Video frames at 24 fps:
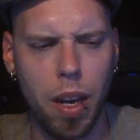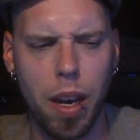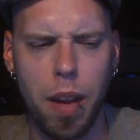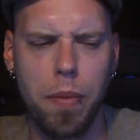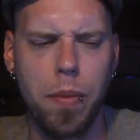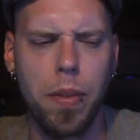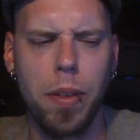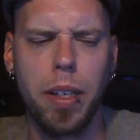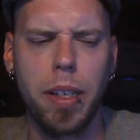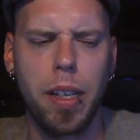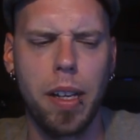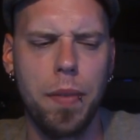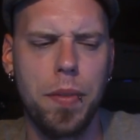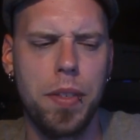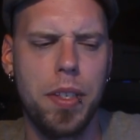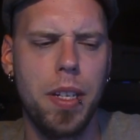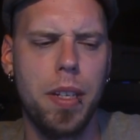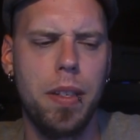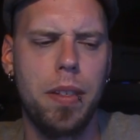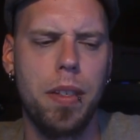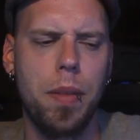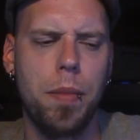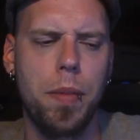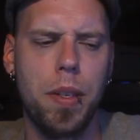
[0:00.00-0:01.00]
I feel like I've
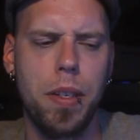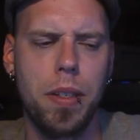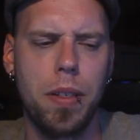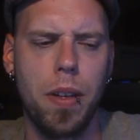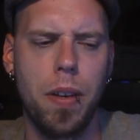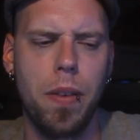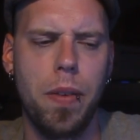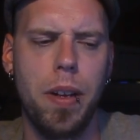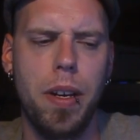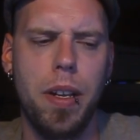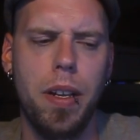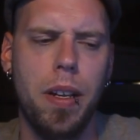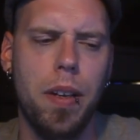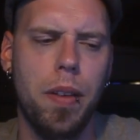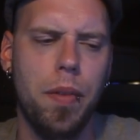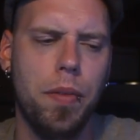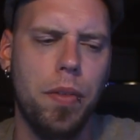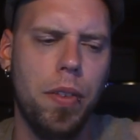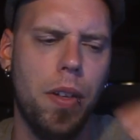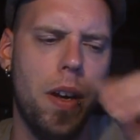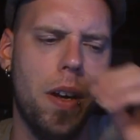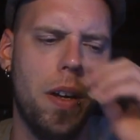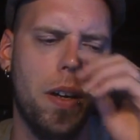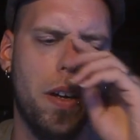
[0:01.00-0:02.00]
said some of this already in a
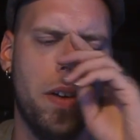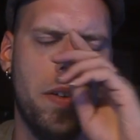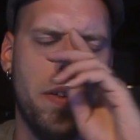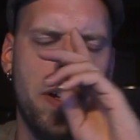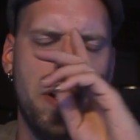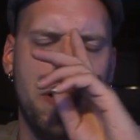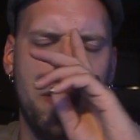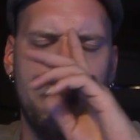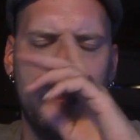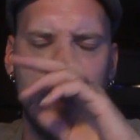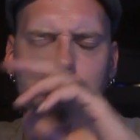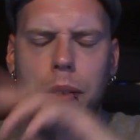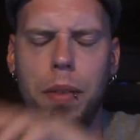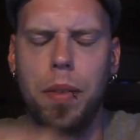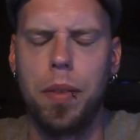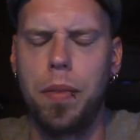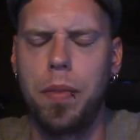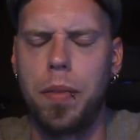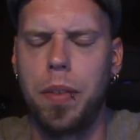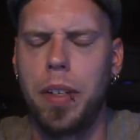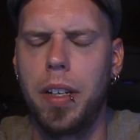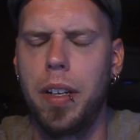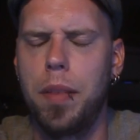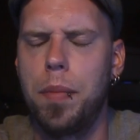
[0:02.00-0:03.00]
vlog already, so
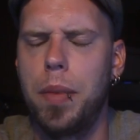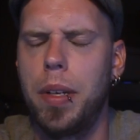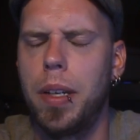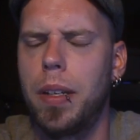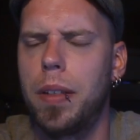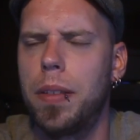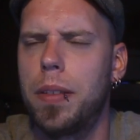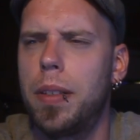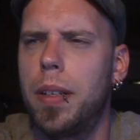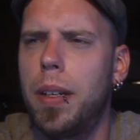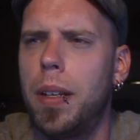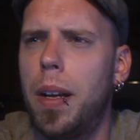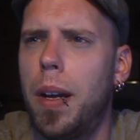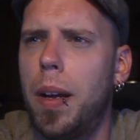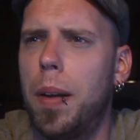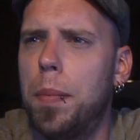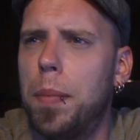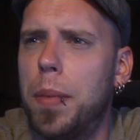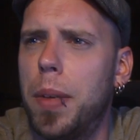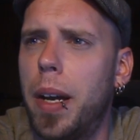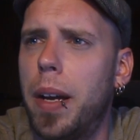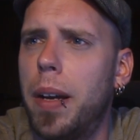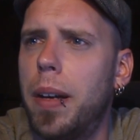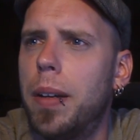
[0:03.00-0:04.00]
forgive me,
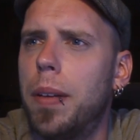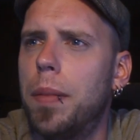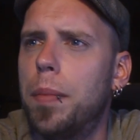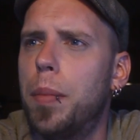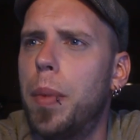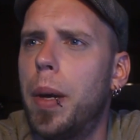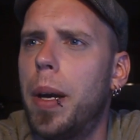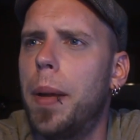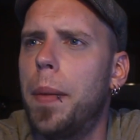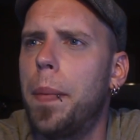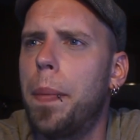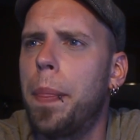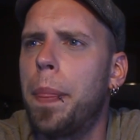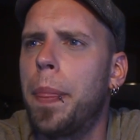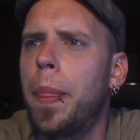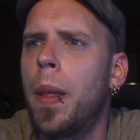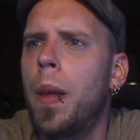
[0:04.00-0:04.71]
I'm tired, but